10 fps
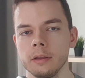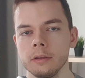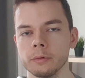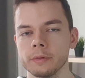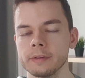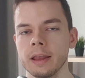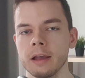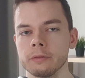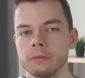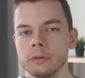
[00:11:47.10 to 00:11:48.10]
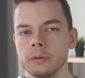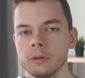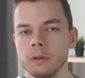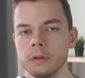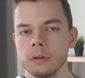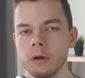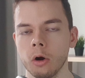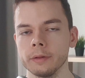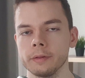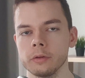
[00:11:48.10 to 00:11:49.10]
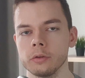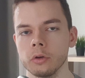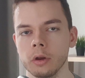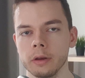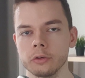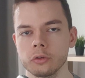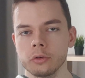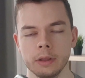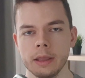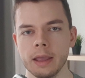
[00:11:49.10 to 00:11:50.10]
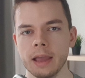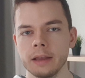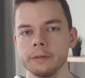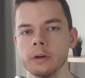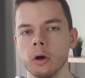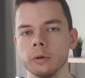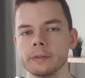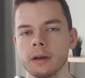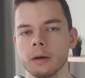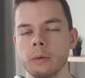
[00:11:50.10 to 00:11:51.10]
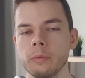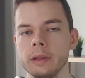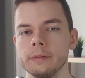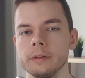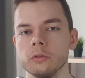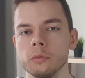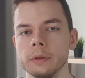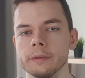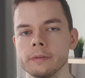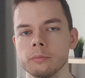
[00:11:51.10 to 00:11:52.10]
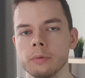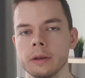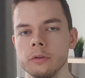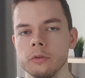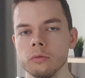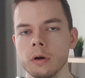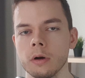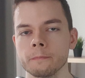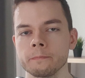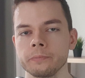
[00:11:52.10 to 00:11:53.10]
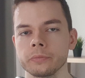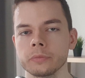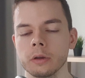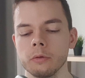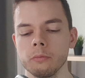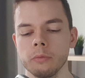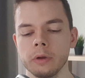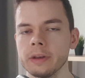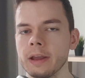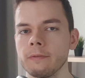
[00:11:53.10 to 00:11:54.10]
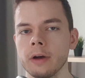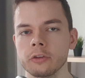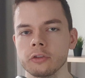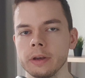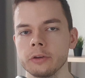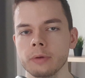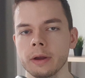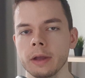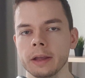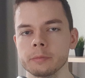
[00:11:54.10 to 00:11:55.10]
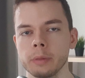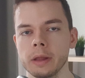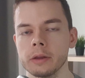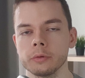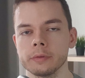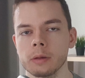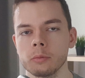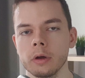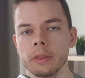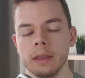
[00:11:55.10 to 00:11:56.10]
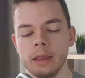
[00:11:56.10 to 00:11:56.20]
you still have holes in your knowledge. And these holes are very easy to miss when you uh, when you never actually try to explain it to someone.